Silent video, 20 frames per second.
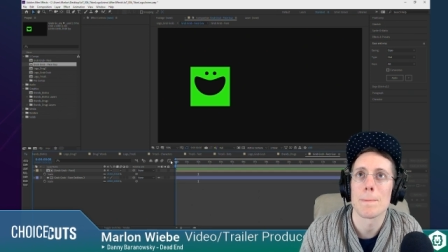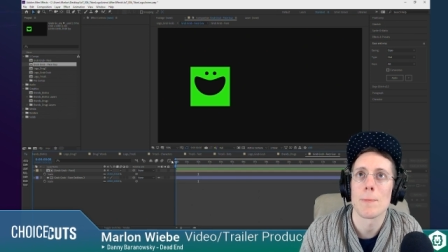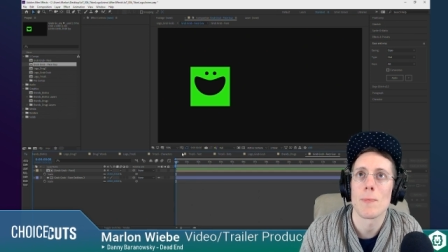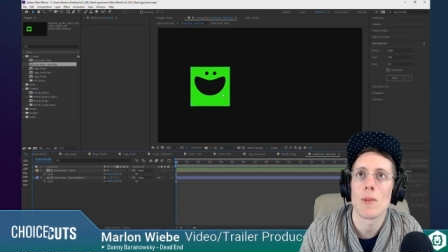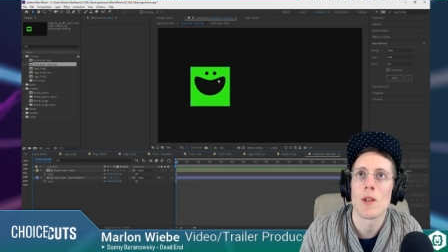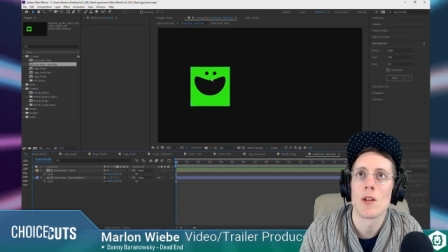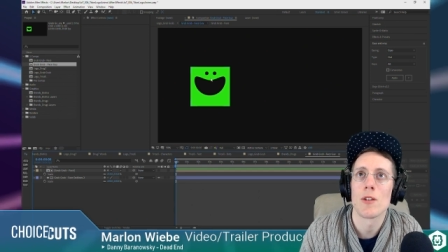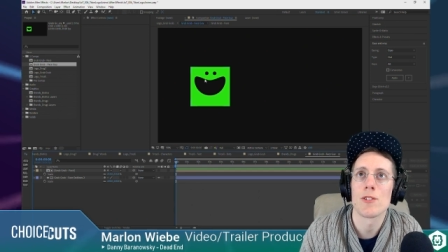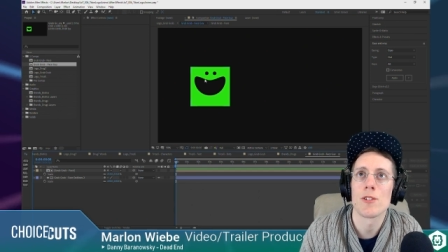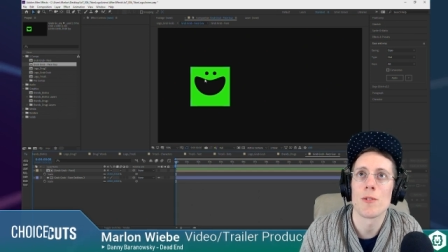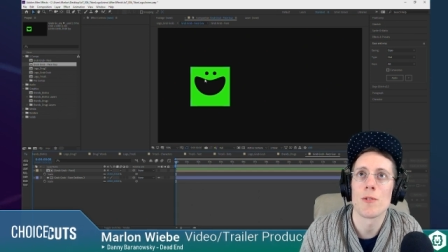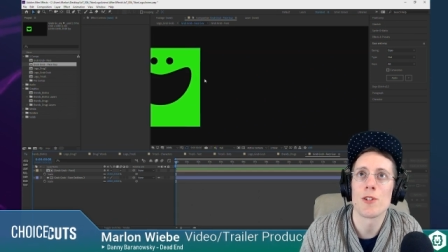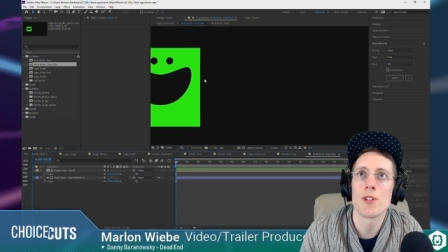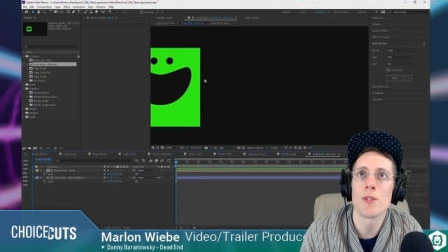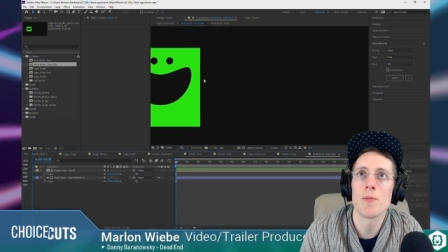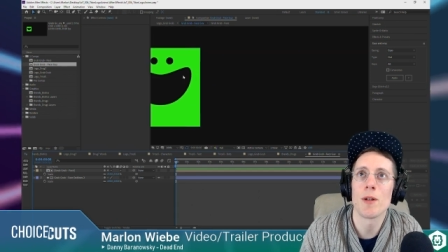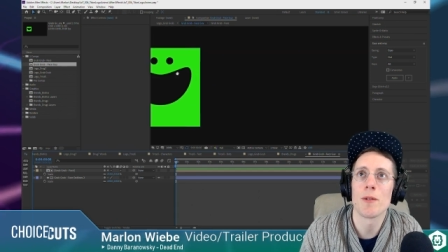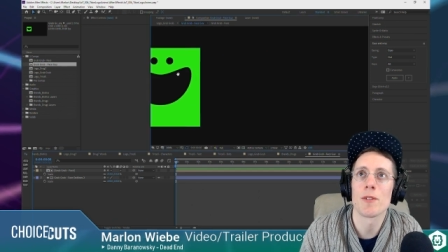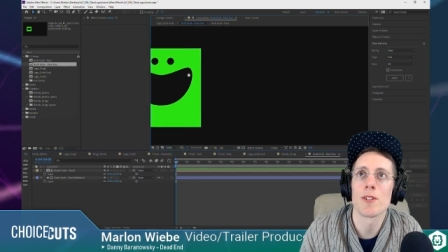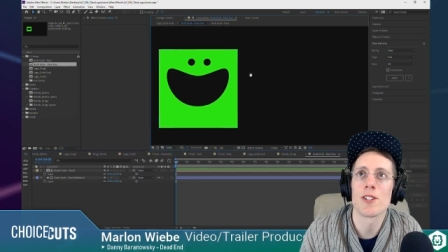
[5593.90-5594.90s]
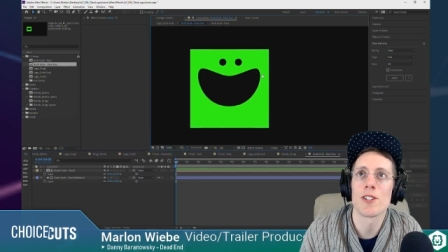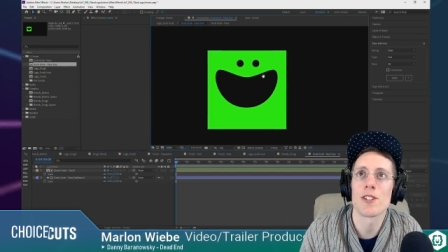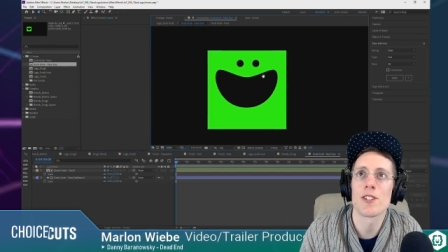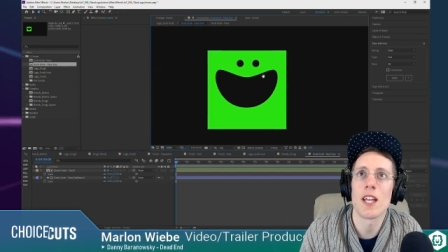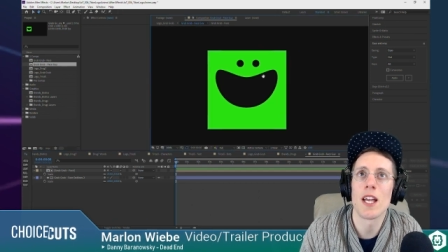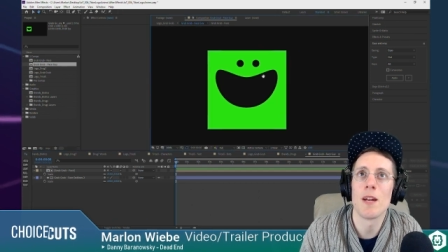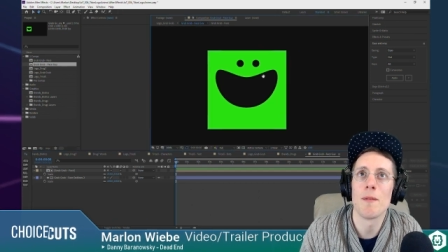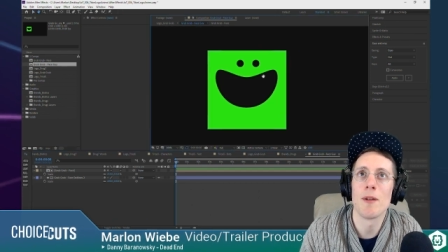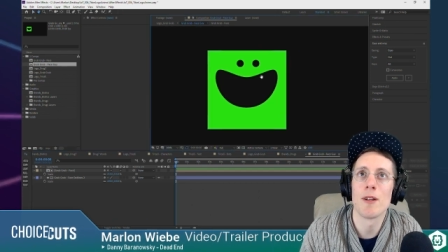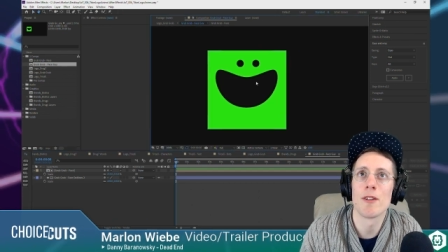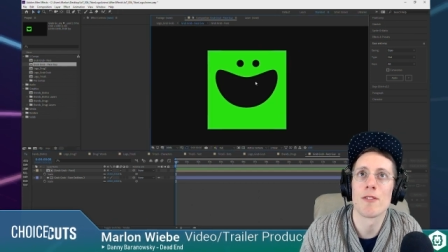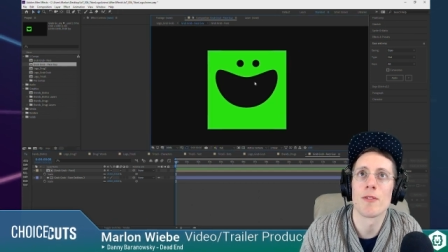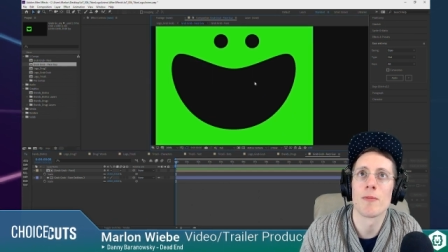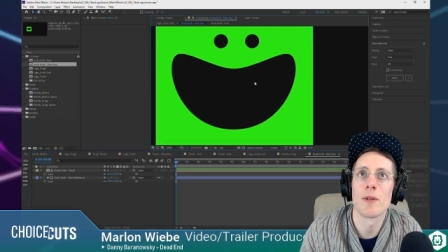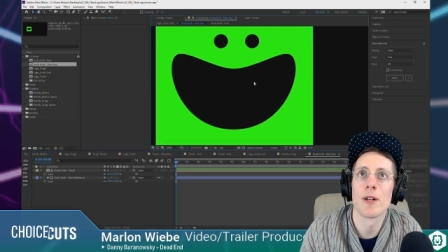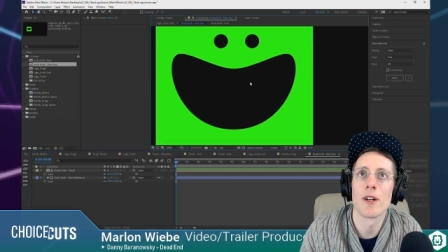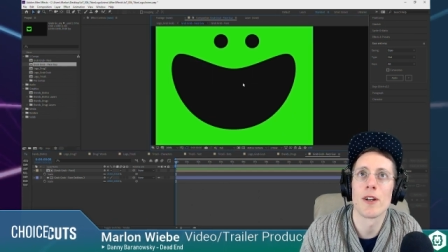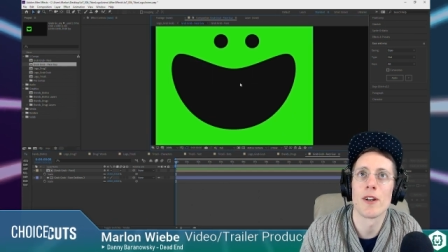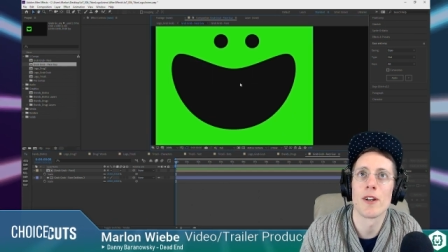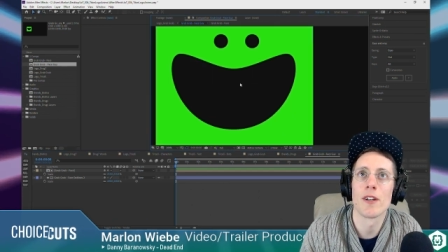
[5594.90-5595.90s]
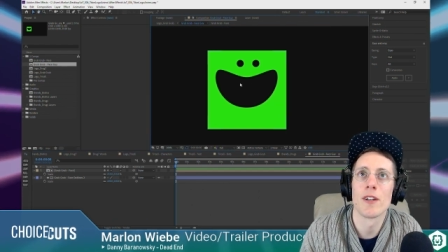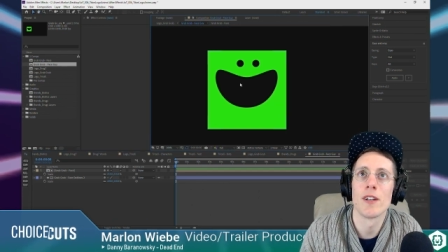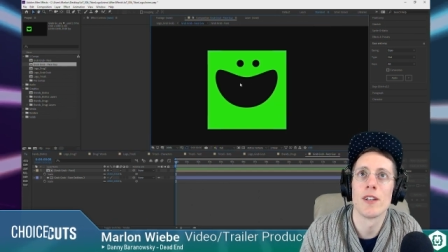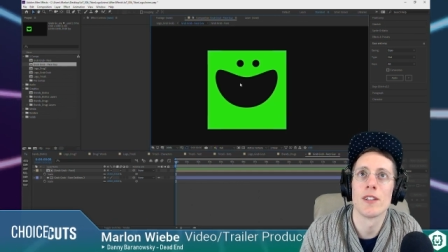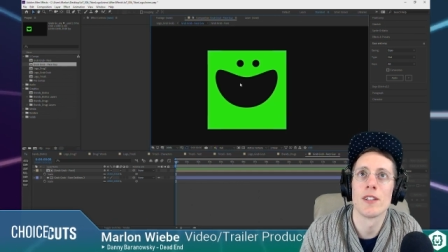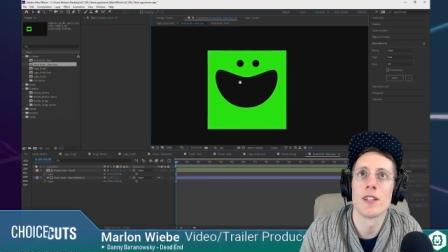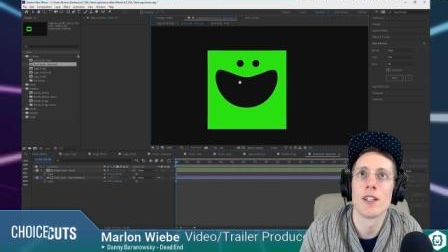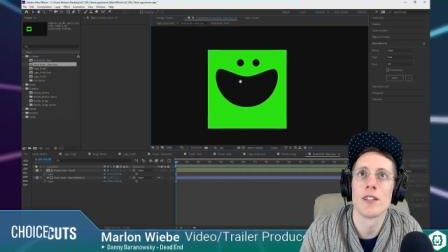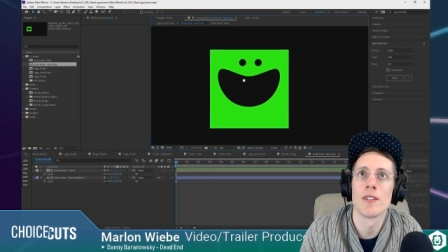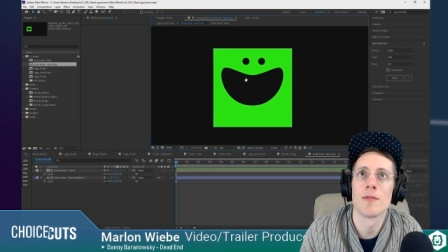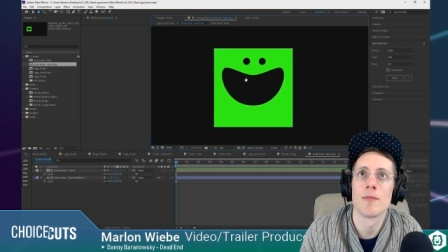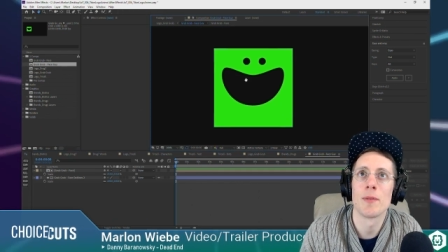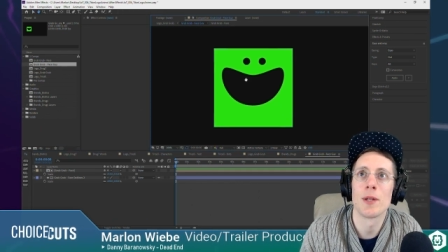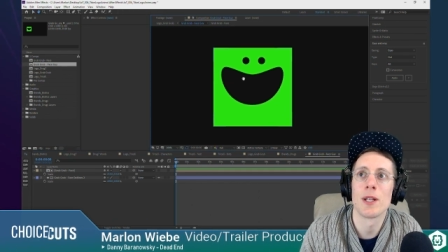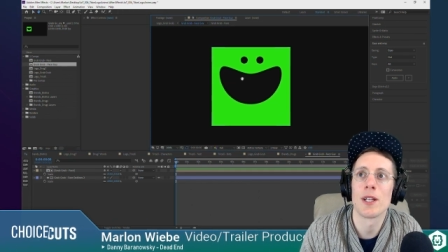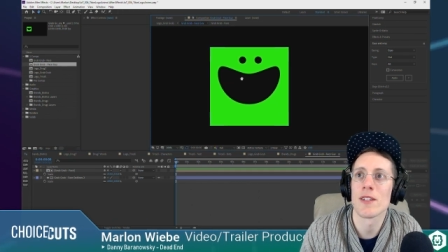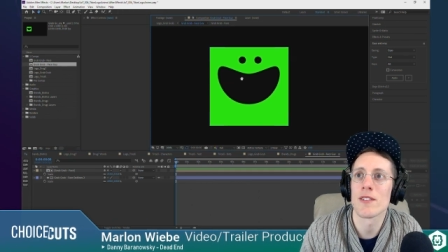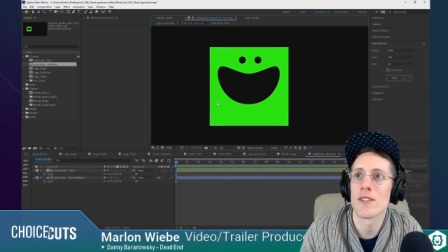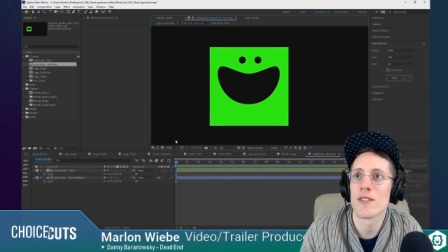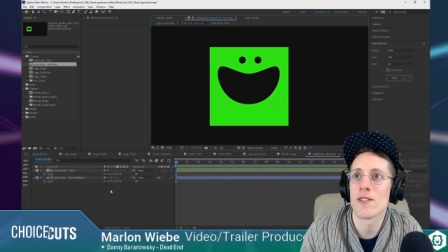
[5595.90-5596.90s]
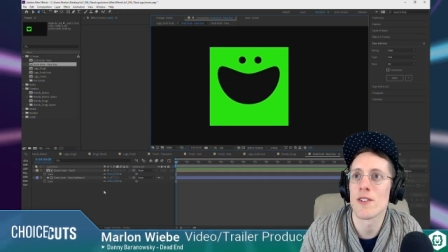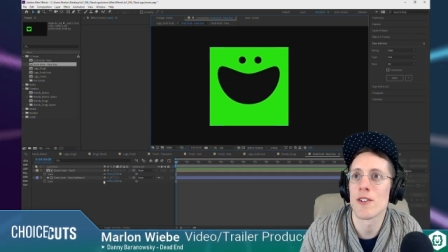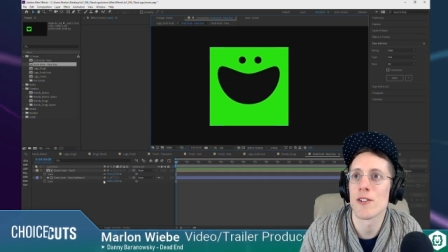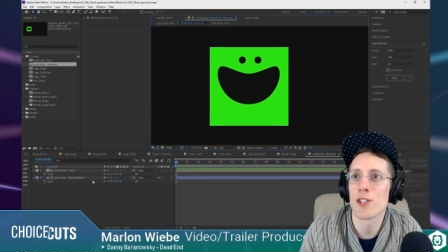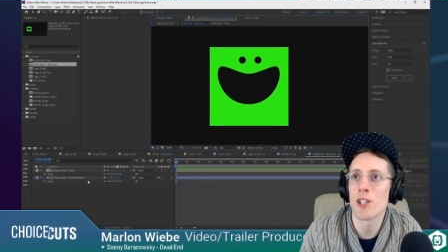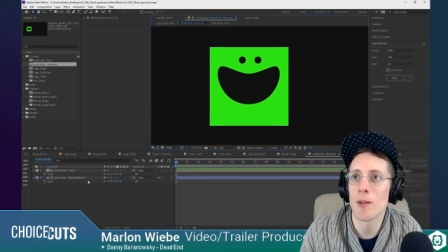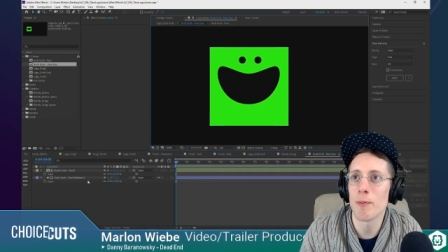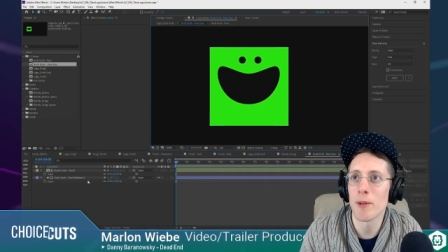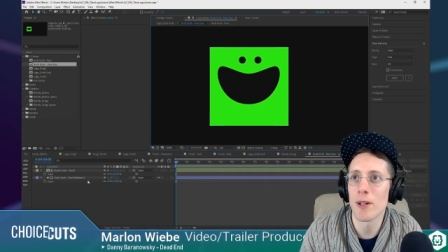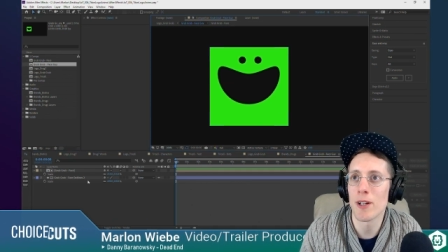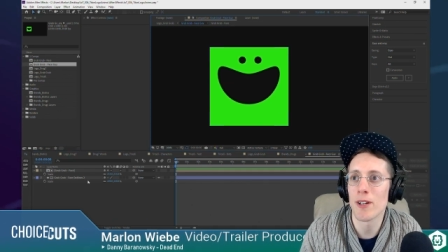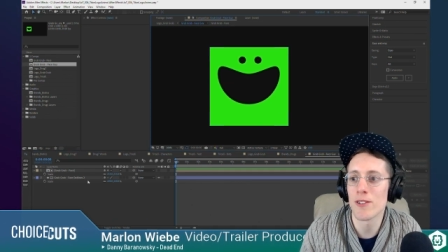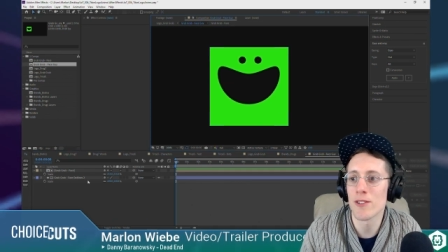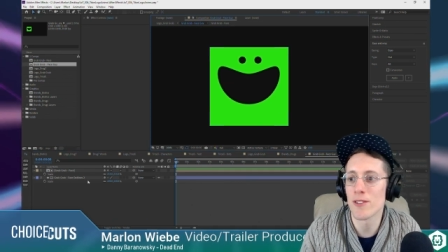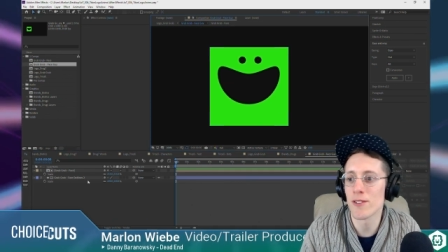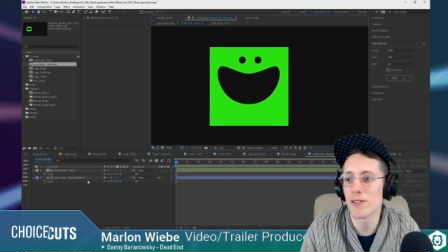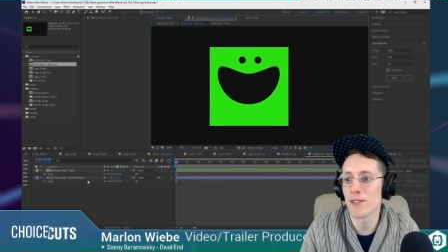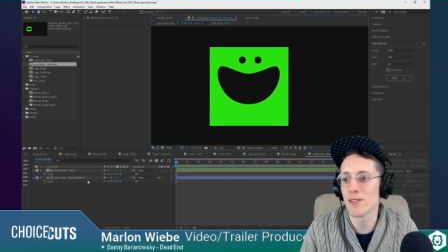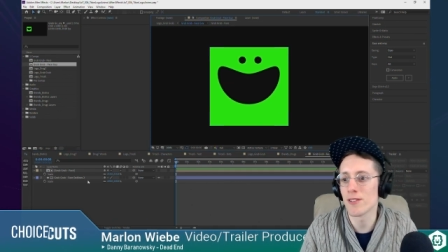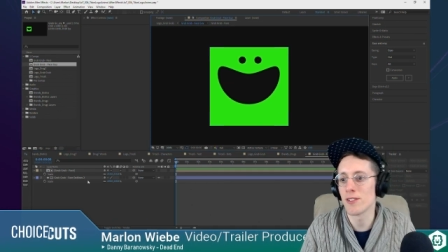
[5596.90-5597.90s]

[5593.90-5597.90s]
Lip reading: So we should be able to just animate it from here, and then because it's all shape layers,